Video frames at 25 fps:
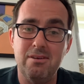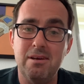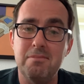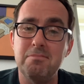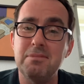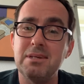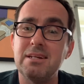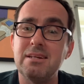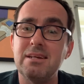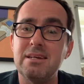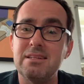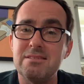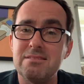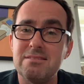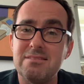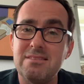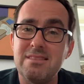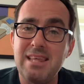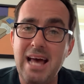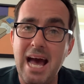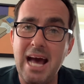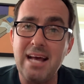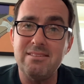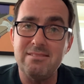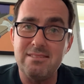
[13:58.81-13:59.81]
I mean,
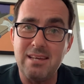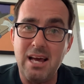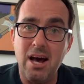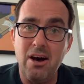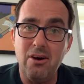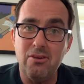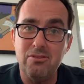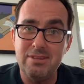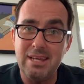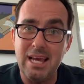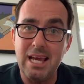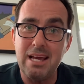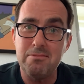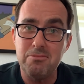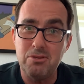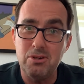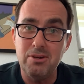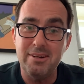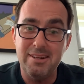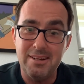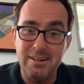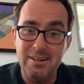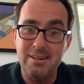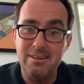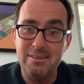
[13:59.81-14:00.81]
that's how damn
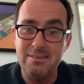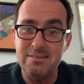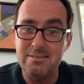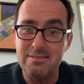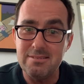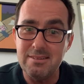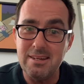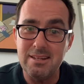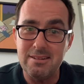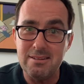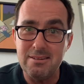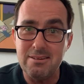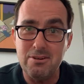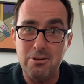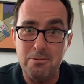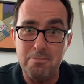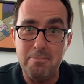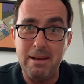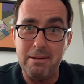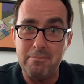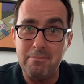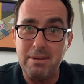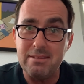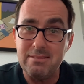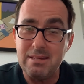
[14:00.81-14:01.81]
good it is. It could
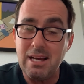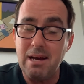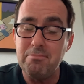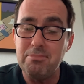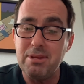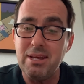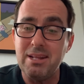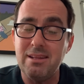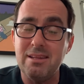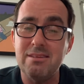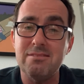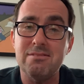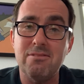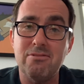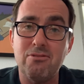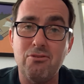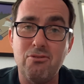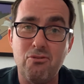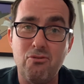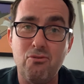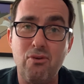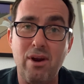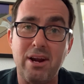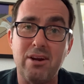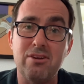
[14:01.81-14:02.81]
make my top 10 list of
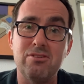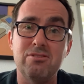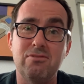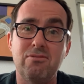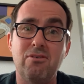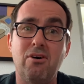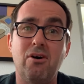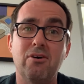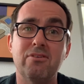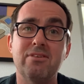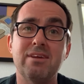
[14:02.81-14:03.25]
records of all